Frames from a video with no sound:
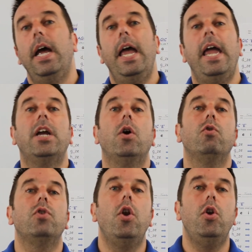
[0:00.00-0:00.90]
it
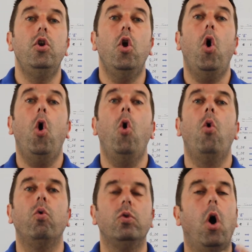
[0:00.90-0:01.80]
goes
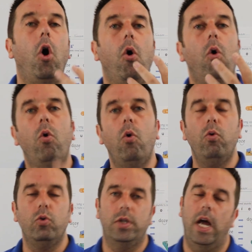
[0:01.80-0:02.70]
note,
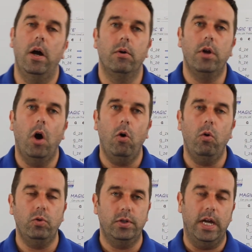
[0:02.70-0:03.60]
O sound,
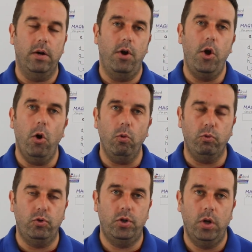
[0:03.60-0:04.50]

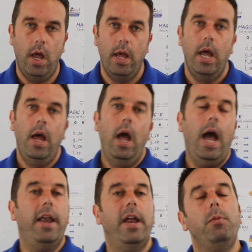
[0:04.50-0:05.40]
note.
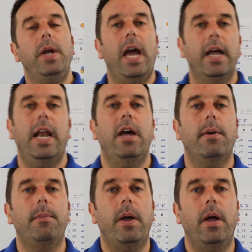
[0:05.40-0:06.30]
And then we had,
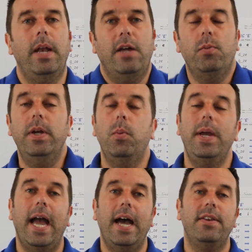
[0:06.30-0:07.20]
last week we
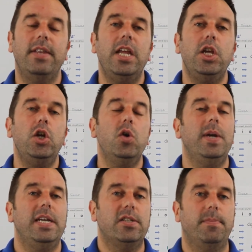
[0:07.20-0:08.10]
had the
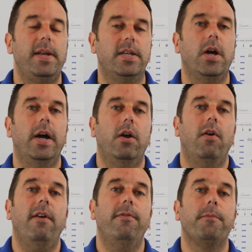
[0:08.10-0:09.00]
UE split
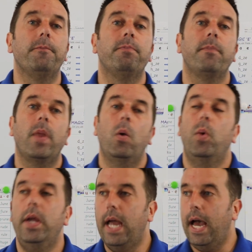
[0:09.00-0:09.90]
digraph.
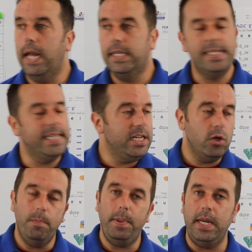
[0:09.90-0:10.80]
We had
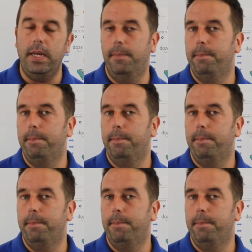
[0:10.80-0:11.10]
CUB,